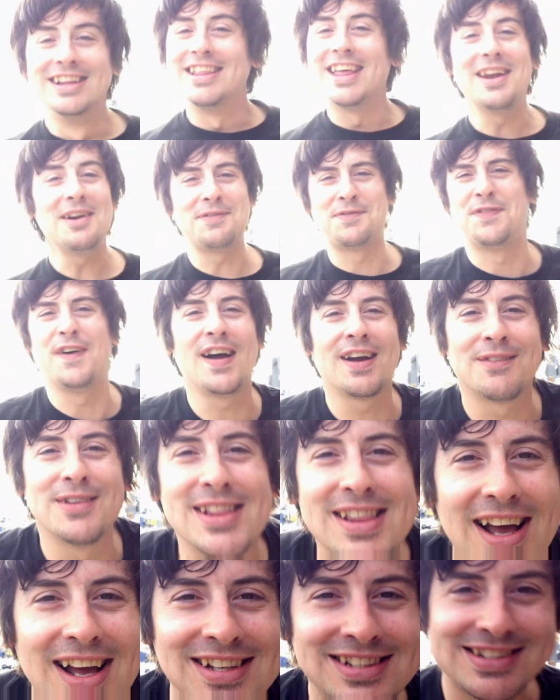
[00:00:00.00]
They don't fuck
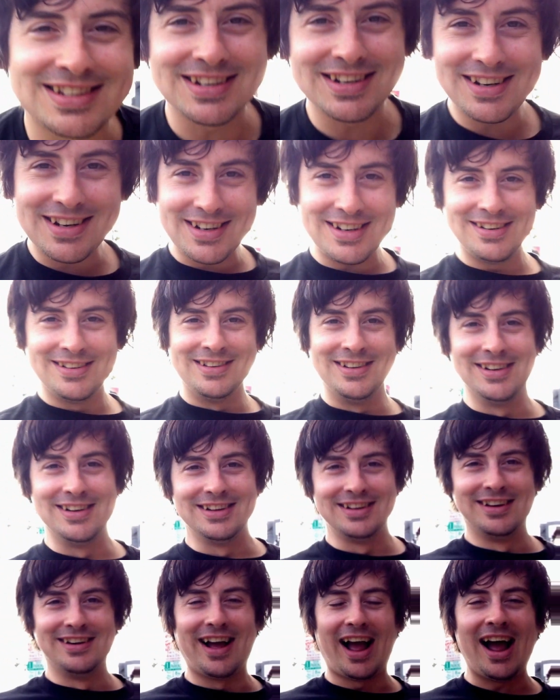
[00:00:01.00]
with us, dude.
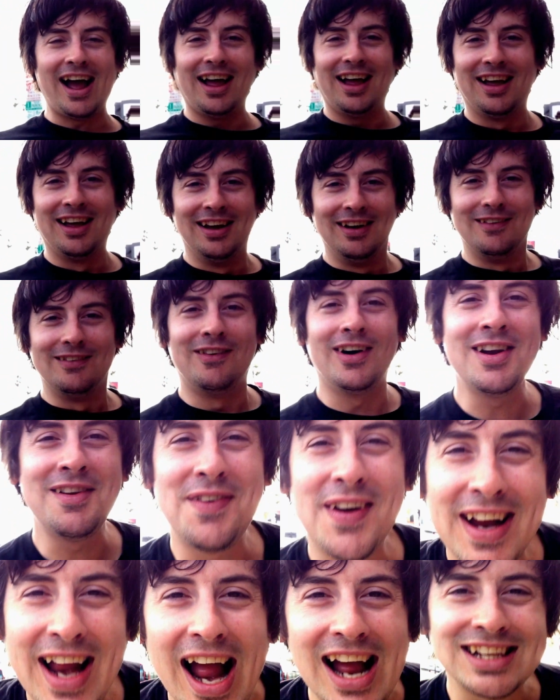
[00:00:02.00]
One of
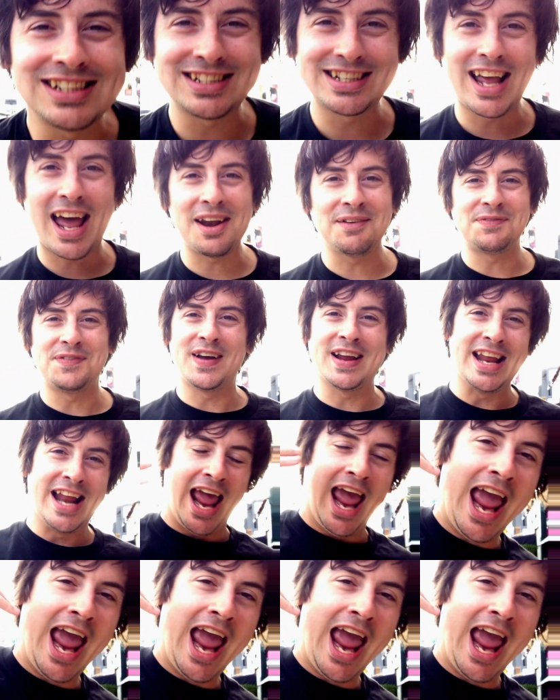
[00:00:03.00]
our guys has got a fucking